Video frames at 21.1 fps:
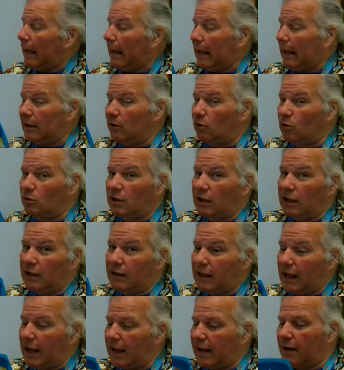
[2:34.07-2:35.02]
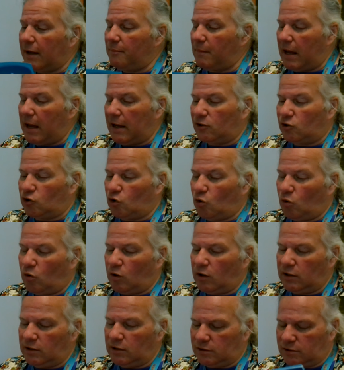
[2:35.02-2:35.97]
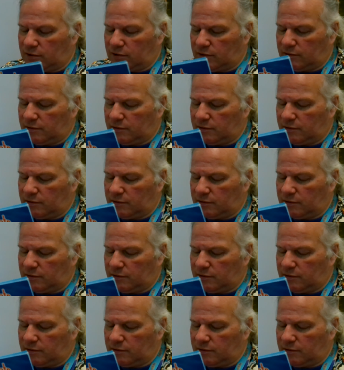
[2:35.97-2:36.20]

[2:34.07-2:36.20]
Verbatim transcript: I don't think they can make toys.